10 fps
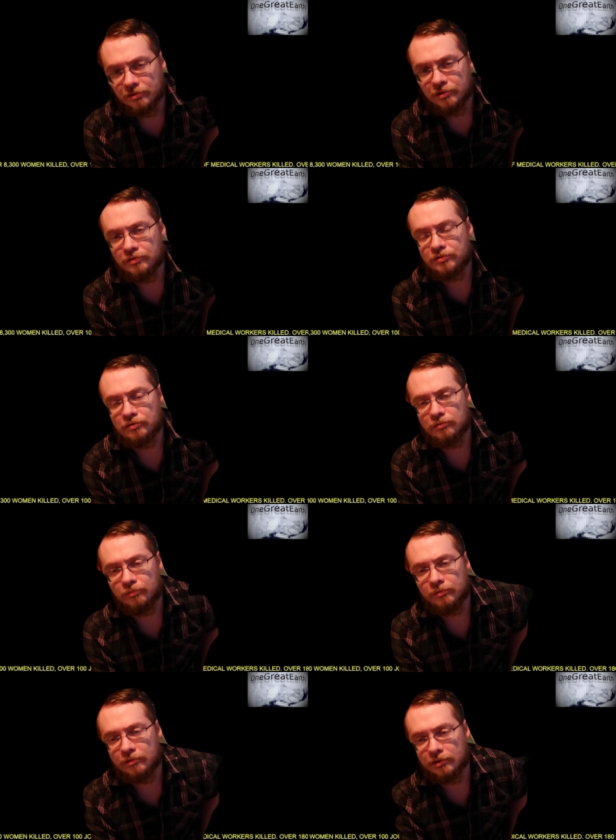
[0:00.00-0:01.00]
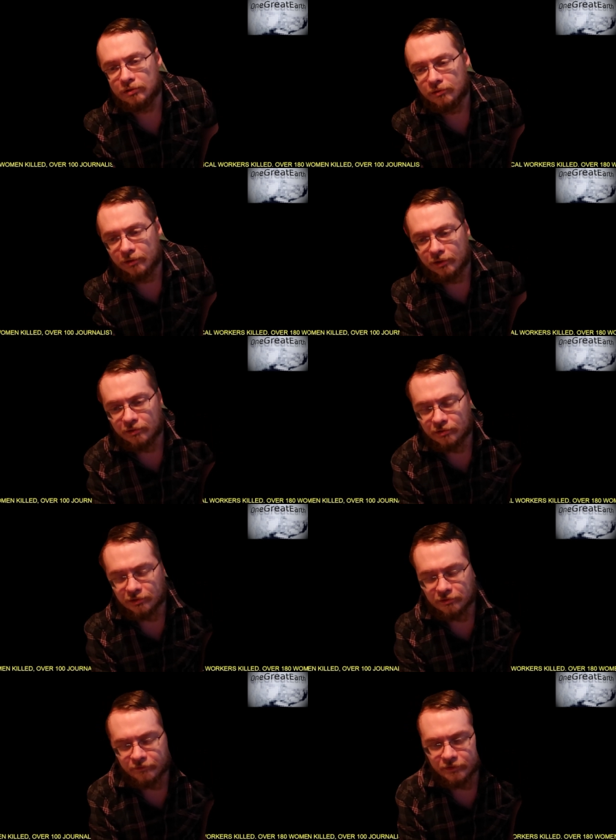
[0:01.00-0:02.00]
YouTube
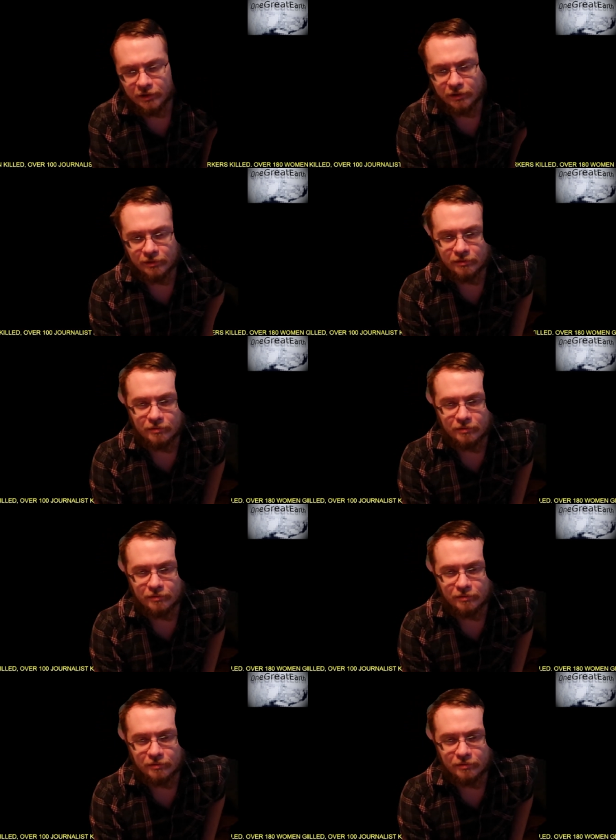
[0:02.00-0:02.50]
because of uh